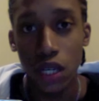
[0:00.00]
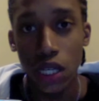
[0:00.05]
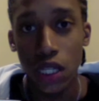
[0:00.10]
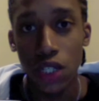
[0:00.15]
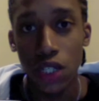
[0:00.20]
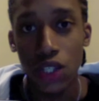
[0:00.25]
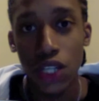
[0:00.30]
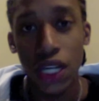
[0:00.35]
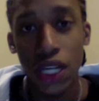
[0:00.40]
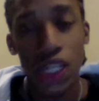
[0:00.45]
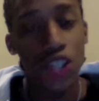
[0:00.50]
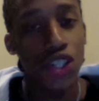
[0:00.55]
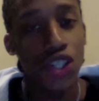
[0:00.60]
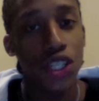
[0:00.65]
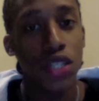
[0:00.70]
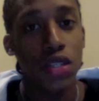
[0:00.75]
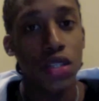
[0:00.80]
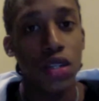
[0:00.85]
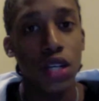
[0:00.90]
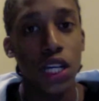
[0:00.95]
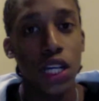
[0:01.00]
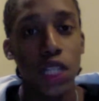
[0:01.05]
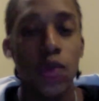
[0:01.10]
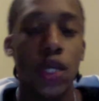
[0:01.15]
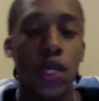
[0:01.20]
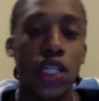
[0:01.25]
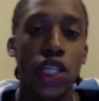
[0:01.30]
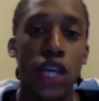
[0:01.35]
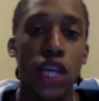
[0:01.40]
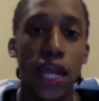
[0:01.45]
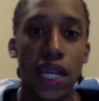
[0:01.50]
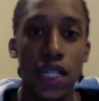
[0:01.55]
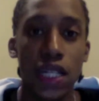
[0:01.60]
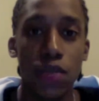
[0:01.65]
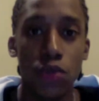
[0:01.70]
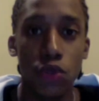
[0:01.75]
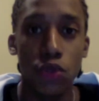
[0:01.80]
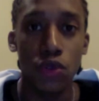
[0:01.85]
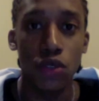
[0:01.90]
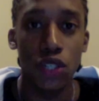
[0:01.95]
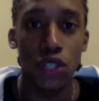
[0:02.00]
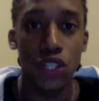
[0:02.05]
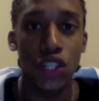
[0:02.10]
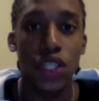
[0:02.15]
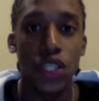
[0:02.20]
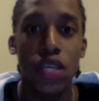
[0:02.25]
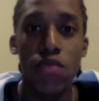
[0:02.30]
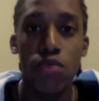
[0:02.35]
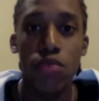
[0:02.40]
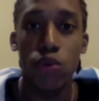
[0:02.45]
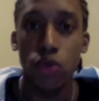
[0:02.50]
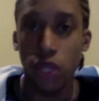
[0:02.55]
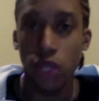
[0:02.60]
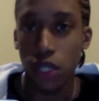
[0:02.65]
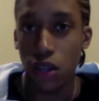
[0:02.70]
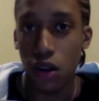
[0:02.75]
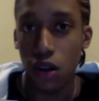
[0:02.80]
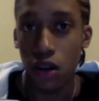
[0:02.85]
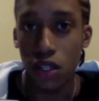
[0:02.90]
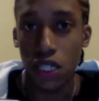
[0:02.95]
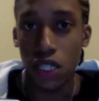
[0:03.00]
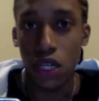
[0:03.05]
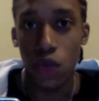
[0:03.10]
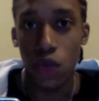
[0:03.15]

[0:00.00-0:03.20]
challenges, as well as collectibles such as imported cars and